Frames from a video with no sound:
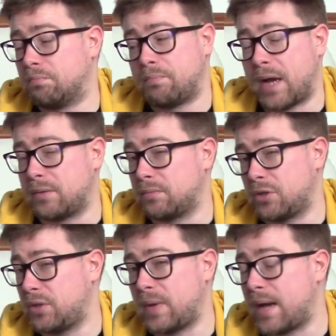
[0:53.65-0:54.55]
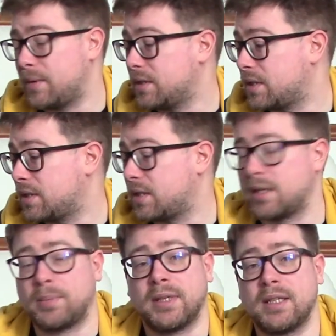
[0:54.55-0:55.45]
about 2 hours to
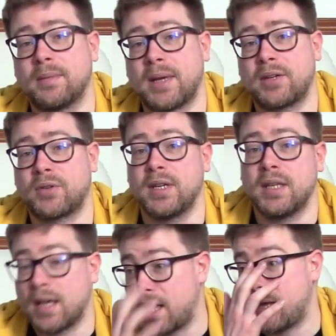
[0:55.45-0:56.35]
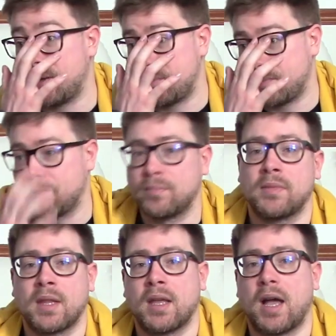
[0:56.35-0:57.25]
deplete the battery.
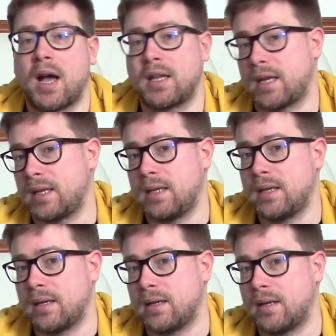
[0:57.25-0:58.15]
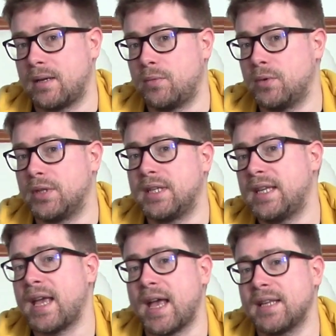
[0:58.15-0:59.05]
I would
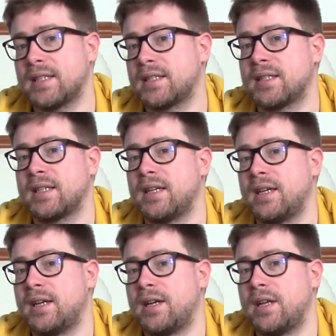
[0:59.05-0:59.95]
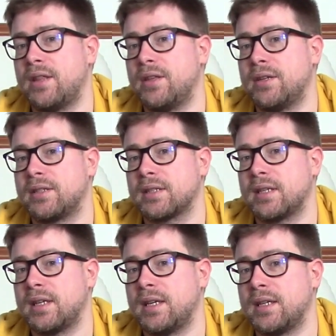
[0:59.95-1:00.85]
guess that
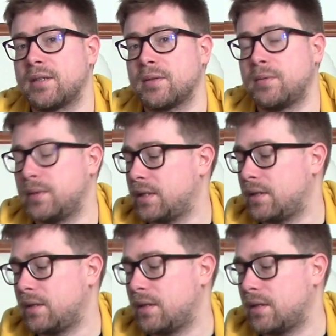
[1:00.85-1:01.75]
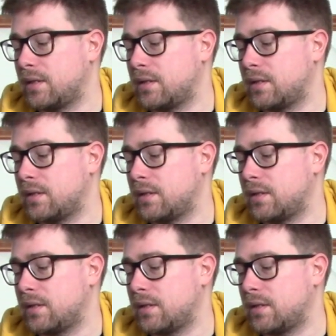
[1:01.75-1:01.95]
it will